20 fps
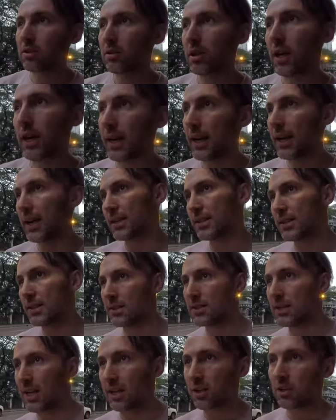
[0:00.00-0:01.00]
I guess
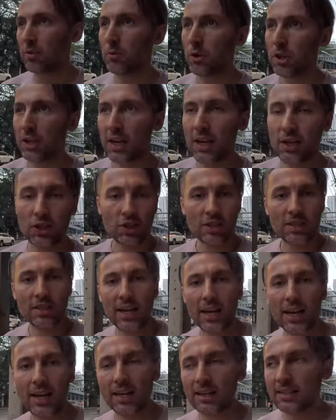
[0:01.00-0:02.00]
it's telecommunications
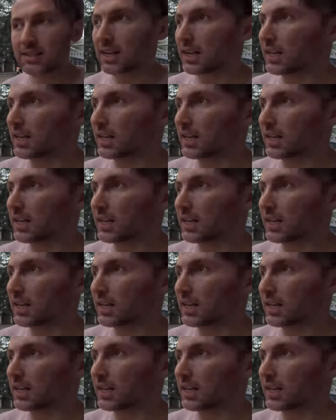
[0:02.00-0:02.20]
lines,